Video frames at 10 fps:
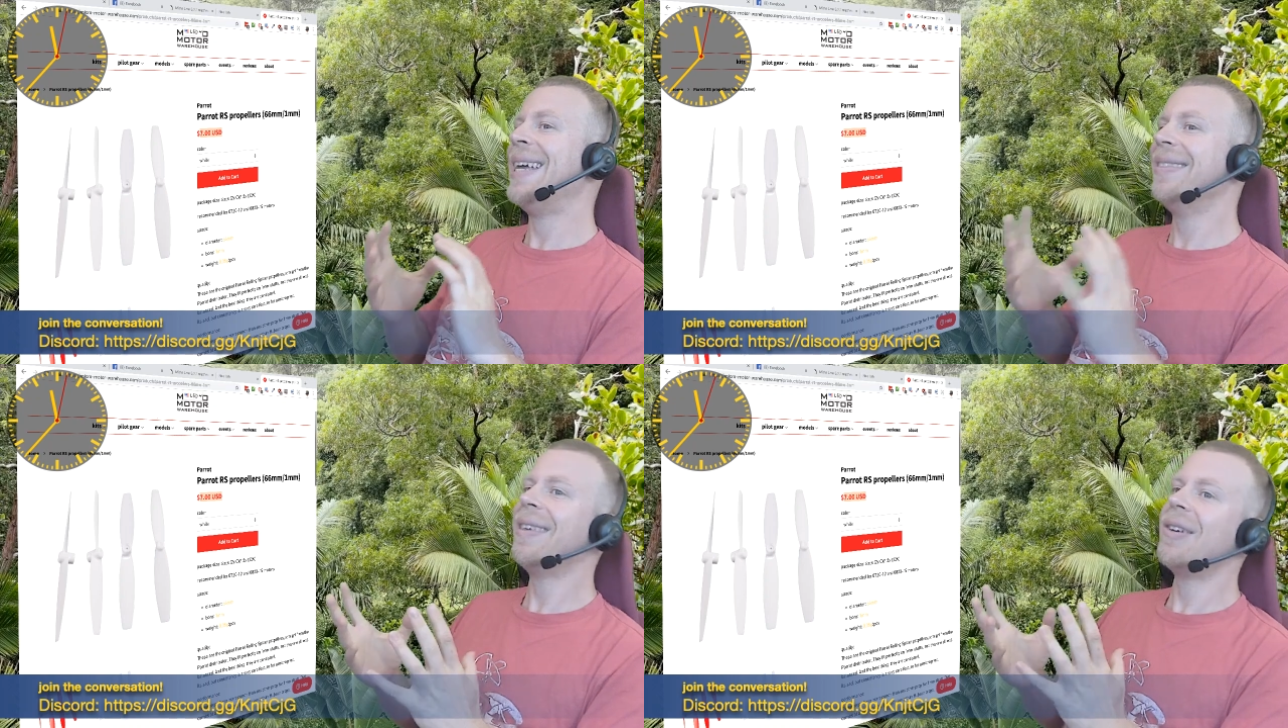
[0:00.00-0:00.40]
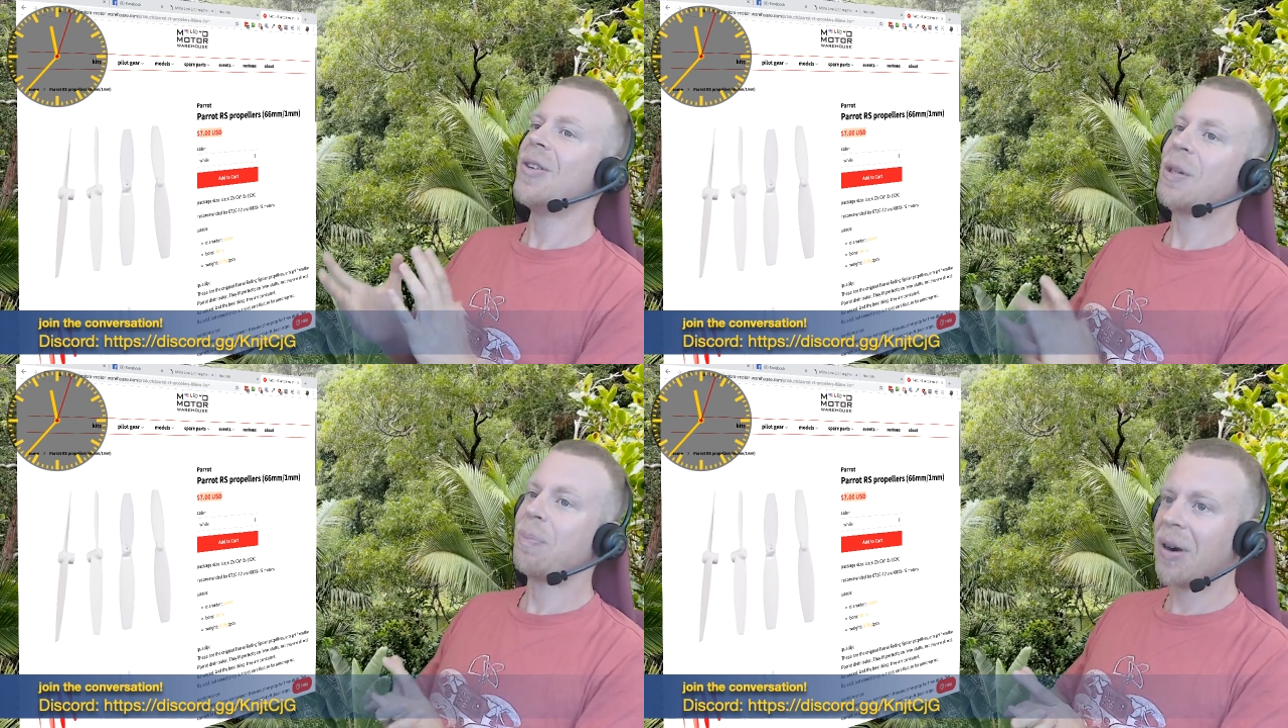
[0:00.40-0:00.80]
In the
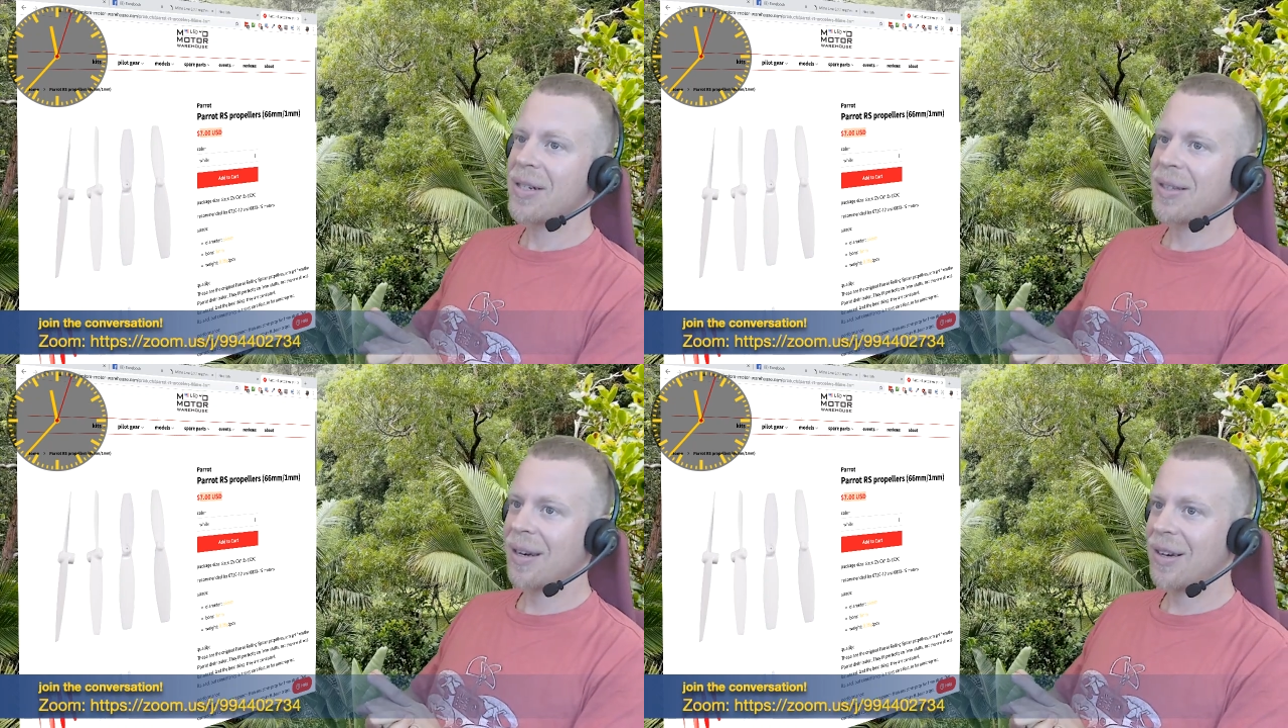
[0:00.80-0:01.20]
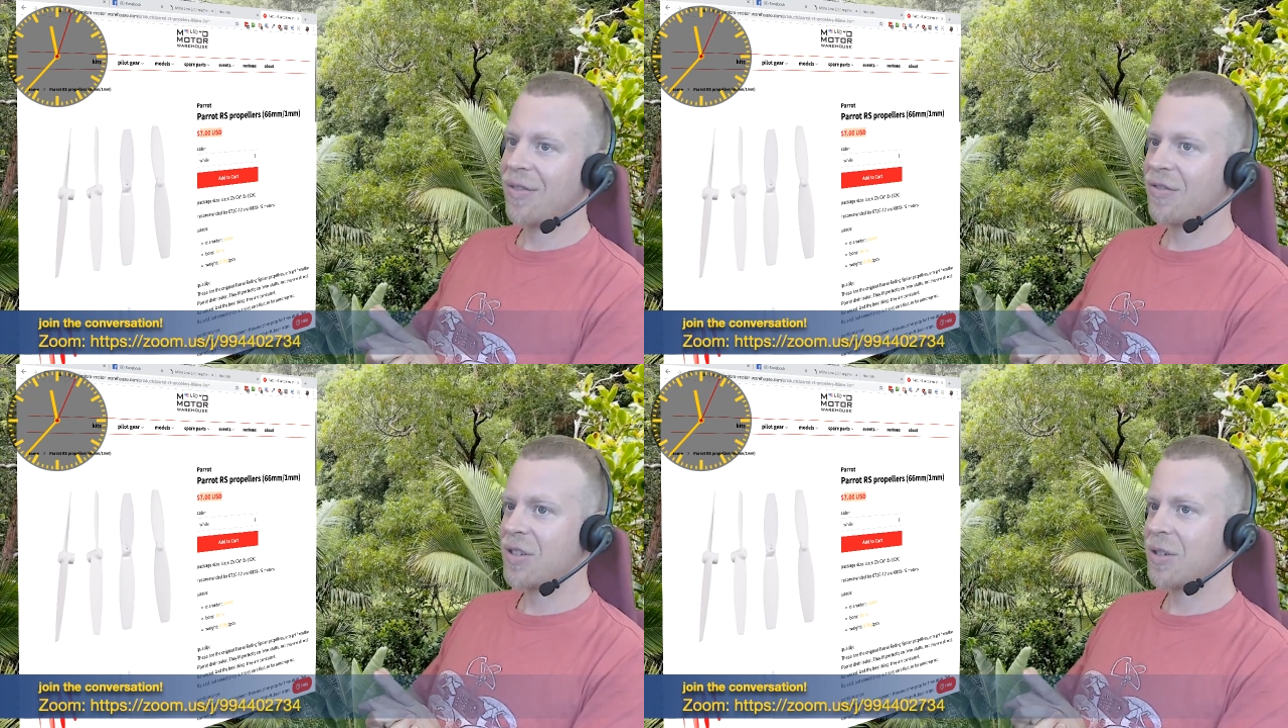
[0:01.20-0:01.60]
huge box that
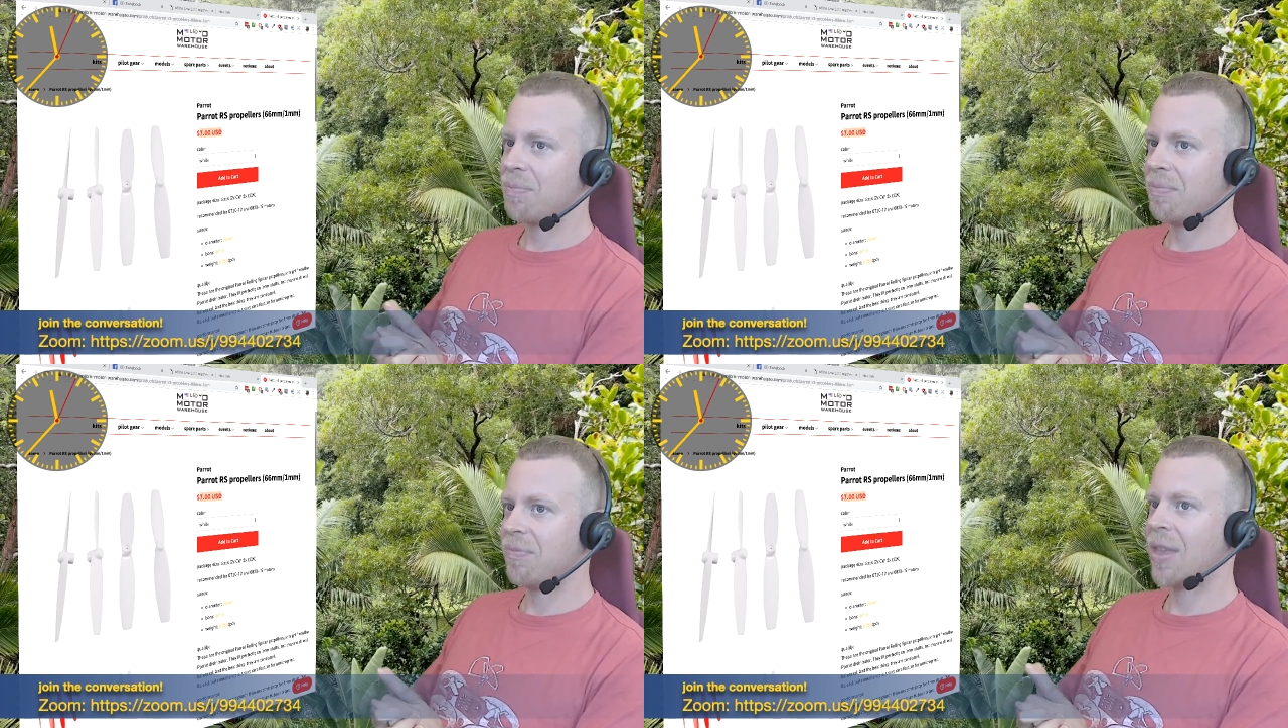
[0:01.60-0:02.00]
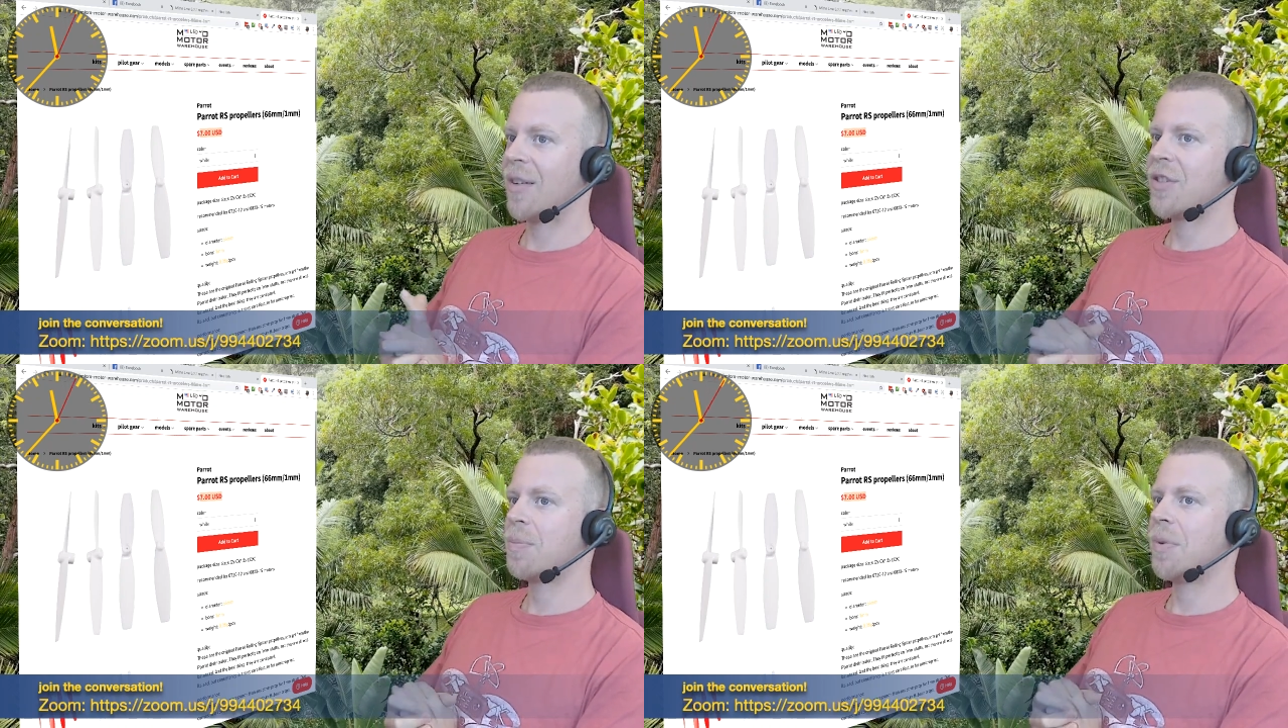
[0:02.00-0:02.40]

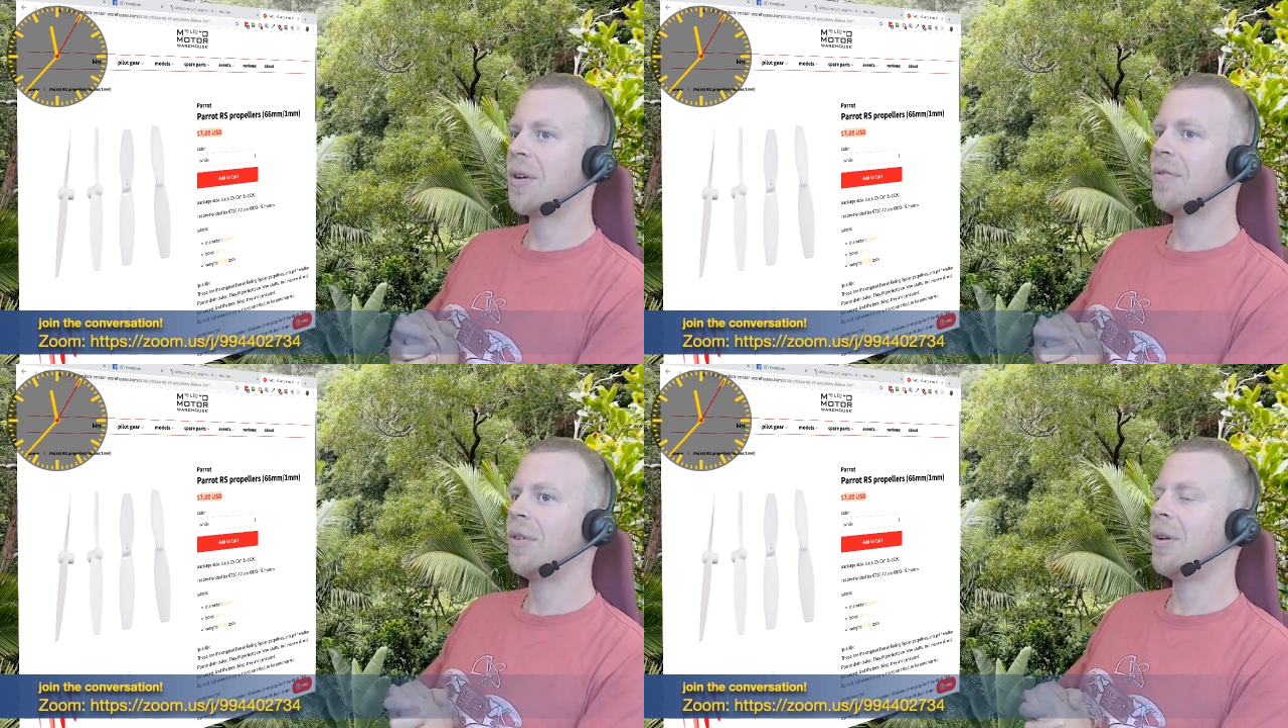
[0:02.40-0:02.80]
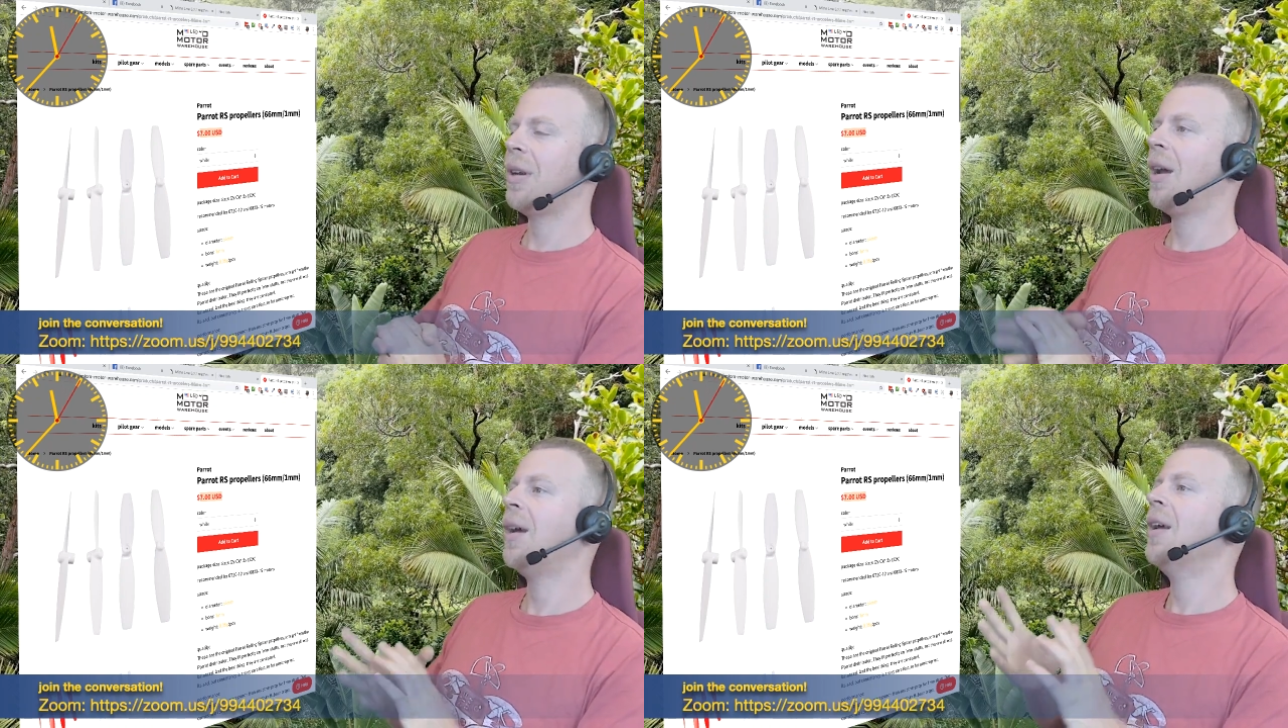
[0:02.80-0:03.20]
I've spoken of
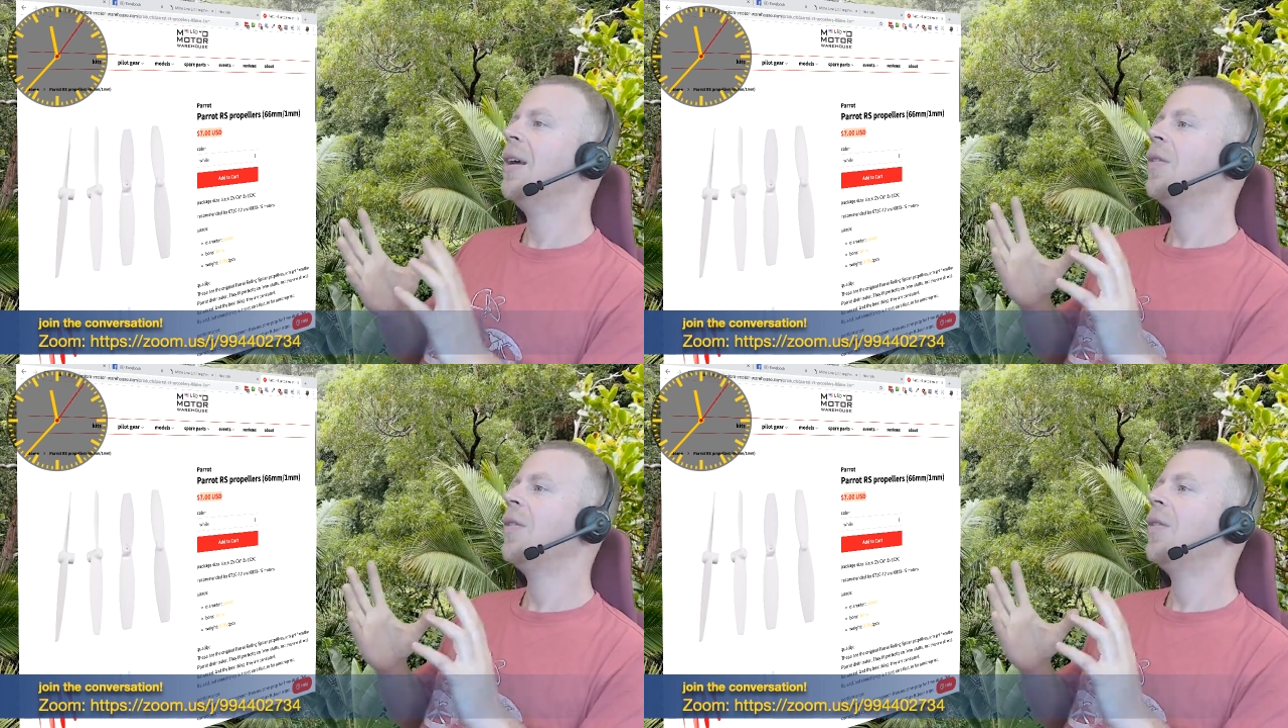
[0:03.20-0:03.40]
earlier,